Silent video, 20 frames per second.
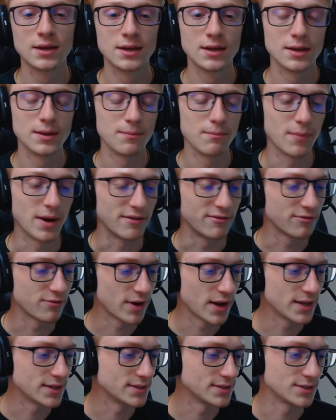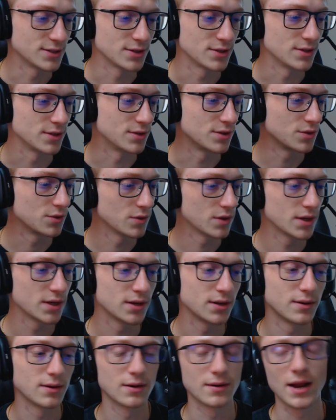My friends do it,
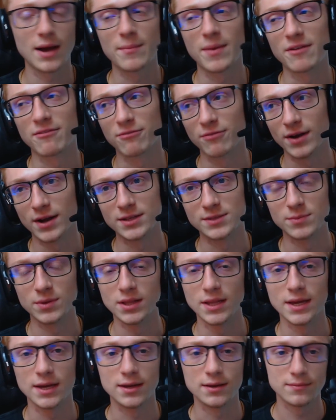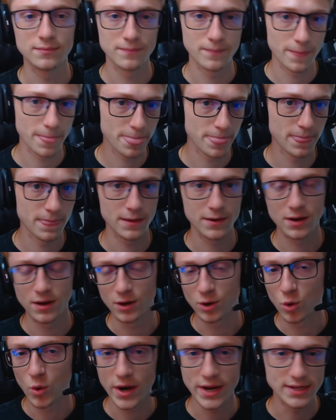or not my friends, but like
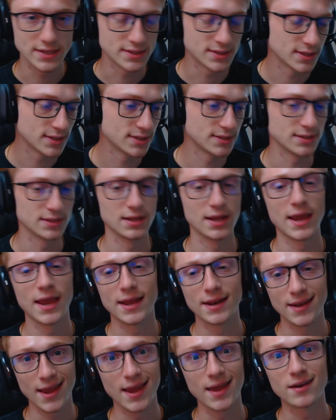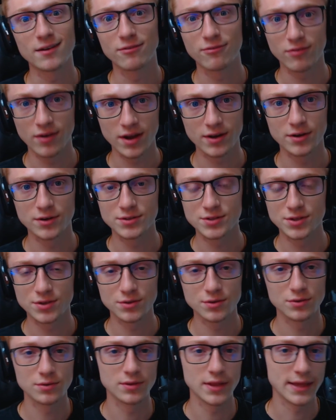acquaintances and a friend or
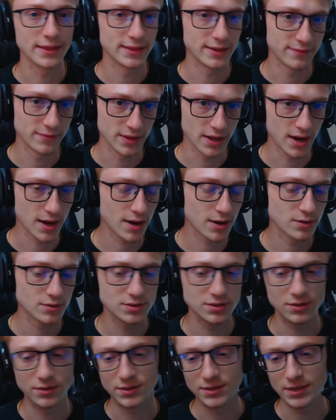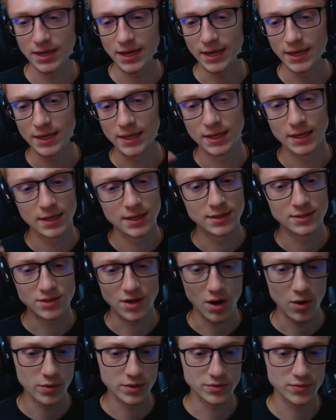two that live in the house, so it's like, it's
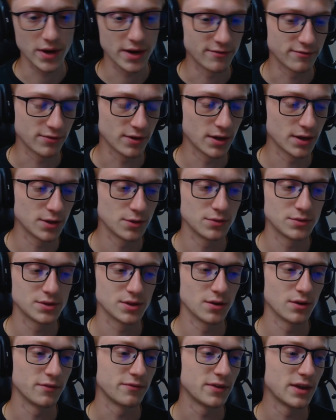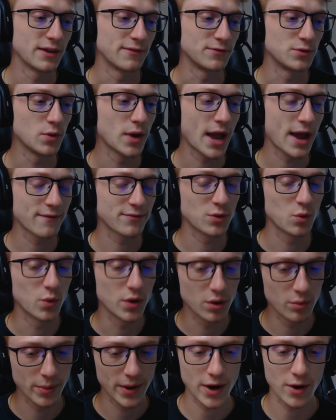always right in front of you. So if you have the
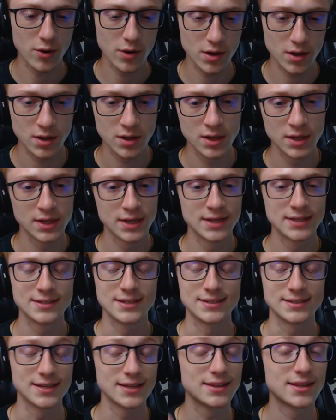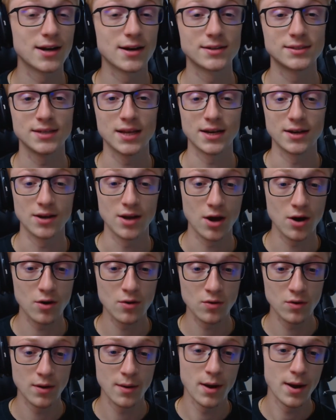willpower to sit there and say
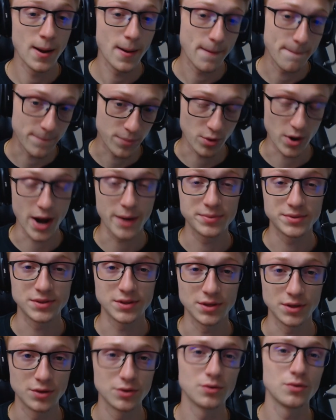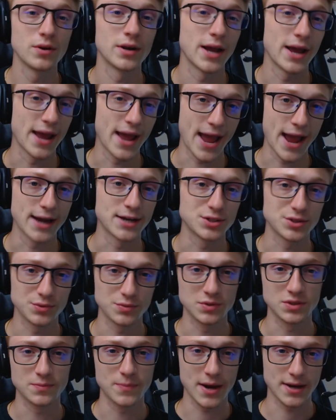no, props to you, and I actually
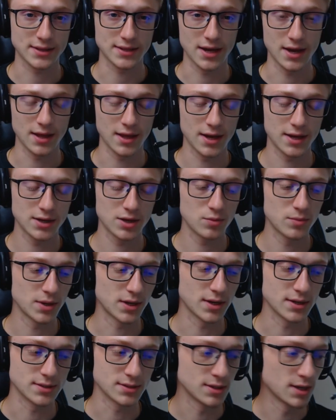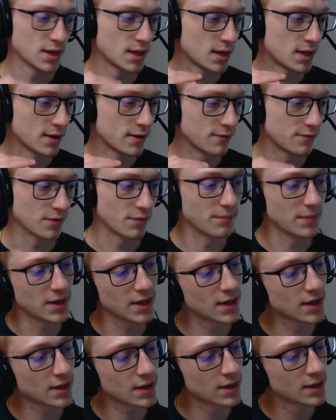respect the hell out of you, because for me,